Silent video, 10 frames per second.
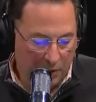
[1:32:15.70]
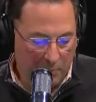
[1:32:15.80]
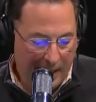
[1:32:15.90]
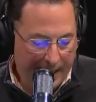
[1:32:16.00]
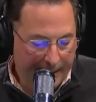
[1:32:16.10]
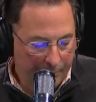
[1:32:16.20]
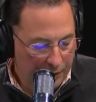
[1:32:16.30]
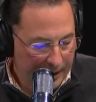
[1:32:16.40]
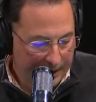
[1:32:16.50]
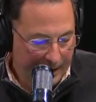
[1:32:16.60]
to us by
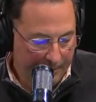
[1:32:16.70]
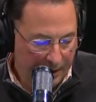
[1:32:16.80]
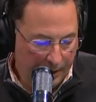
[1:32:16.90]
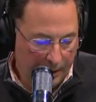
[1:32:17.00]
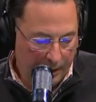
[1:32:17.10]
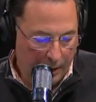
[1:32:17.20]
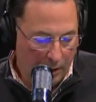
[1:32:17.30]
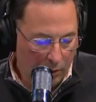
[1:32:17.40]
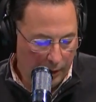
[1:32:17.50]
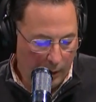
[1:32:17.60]
Burdette Camping, the
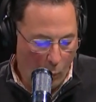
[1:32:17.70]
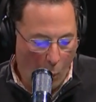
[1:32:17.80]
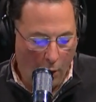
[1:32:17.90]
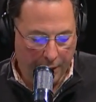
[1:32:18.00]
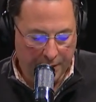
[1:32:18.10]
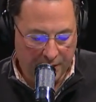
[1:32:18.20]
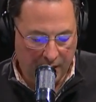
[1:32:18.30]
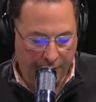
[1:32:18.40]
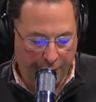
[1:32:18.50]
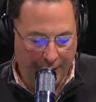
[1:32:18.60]
only
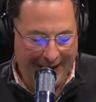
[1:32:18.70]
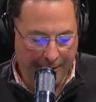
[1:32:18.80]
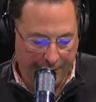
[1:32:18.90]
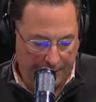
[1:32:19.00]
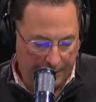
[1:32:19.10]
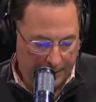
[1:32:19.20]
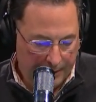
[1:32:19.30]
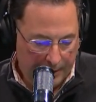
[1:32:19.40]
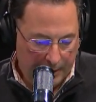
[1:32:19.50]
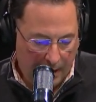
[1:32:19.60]
warranty forever
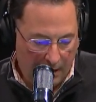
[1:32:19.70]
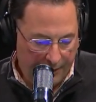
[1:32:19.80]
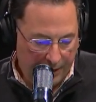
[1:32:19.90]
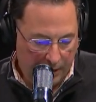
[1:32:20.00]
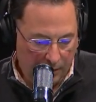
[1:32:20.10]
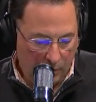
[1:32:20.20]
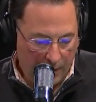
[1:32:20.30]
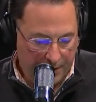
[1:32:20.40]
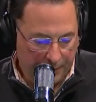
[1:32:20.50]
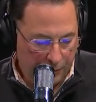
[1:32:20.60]
RV dealer in
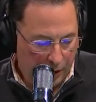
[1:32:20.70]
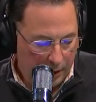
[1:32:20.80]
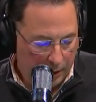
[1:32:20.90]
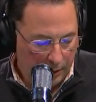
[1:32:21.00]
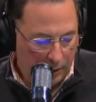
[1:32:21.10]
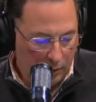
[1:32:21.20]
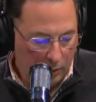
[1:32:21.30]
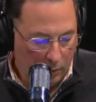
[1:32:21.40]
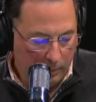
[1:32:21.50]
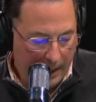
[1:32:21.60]
West Virginia.
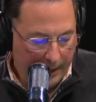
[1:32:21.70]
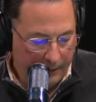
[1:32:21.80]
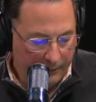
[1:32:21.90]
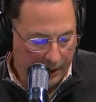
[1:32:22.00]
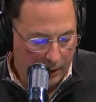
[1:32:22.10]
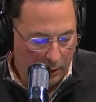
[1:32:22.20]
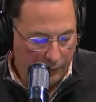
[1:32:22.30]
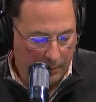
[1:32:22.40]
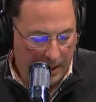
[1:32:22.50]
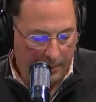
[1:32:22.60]
You buy a vehicle
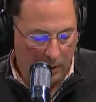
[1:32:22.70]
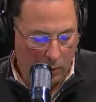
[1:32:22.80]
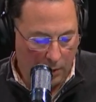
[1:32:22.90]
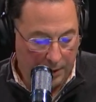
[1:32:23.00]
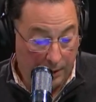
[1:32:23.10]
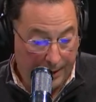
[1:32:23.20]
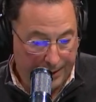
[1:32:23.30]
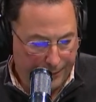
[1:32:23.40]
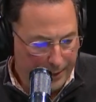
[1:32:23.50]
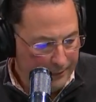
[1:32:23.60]
from them and the warranty
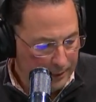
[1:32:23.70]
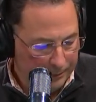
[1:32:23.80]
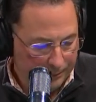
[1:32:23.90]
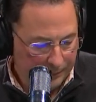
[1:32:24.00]
lasts forever.